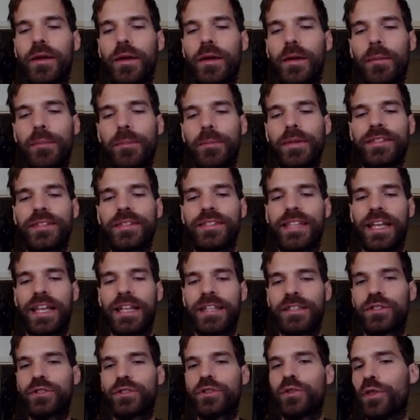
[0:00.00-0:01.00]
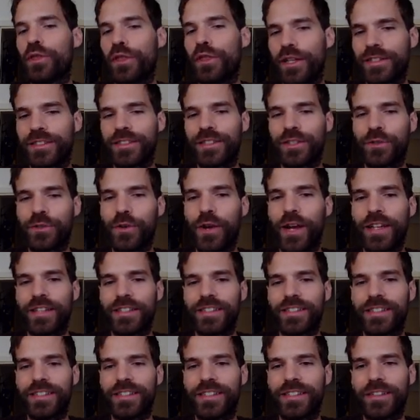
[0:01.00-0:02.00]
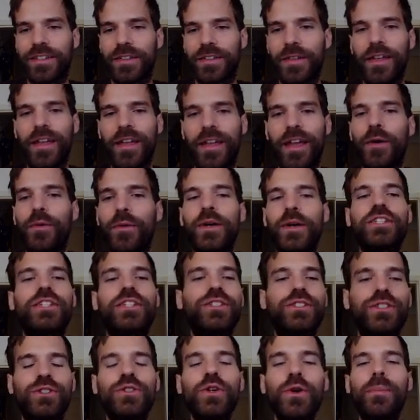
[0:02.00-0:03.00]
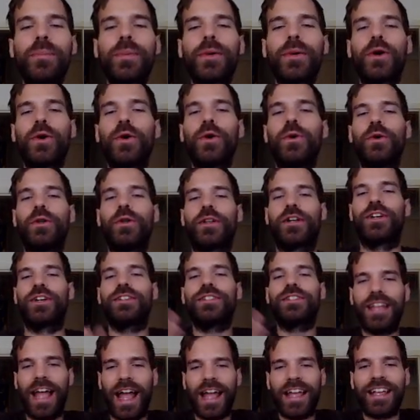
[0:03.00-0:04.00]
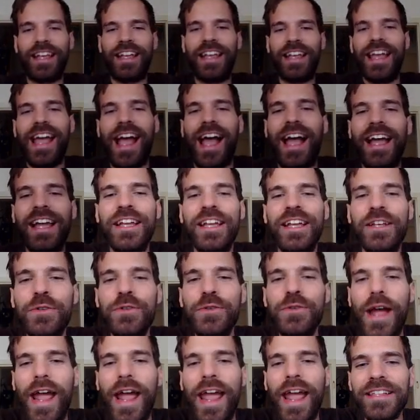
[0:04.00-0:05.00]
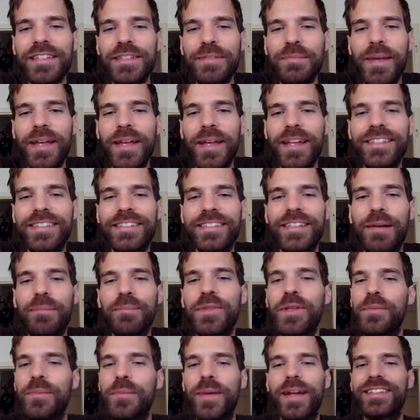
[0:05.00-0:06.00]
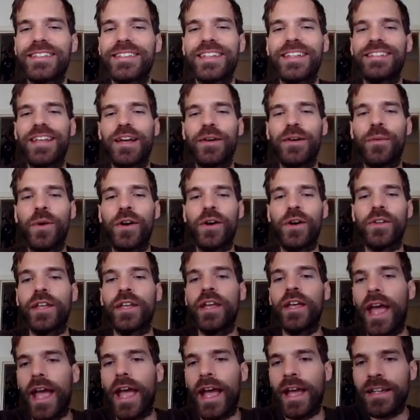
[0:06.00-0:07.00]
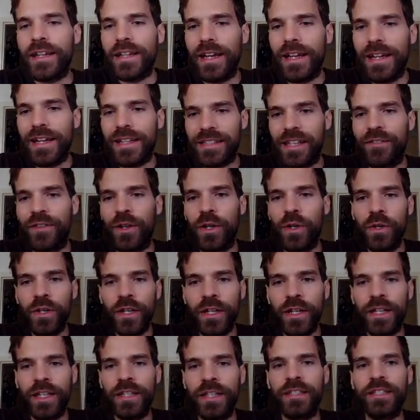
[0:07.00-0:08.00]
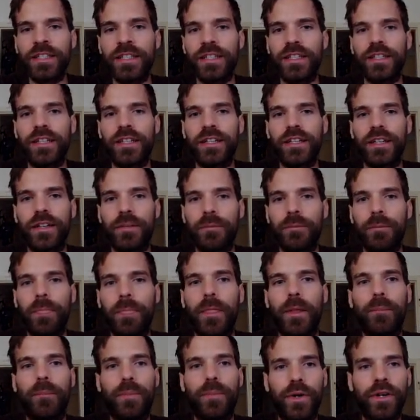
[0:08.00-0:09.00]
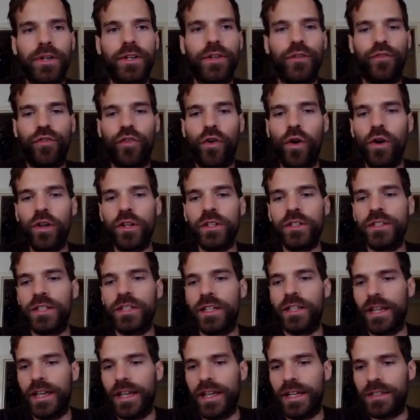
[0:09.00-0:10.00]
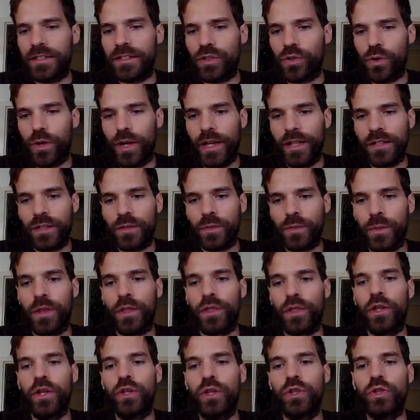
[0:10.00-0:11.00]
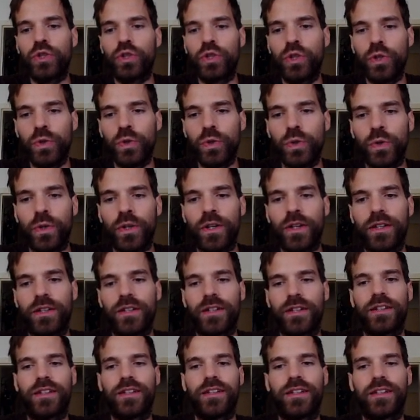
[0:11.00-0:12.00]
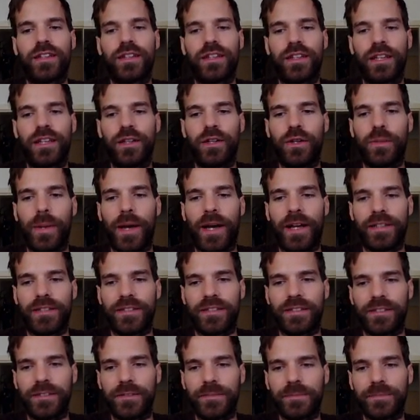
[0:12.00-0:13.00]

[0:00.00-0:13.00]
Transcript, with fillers: be sent to this address which is super cool because I, I can do as many subdomains as I want. And let's have a look at it. Per default, it's created with two kilobytes.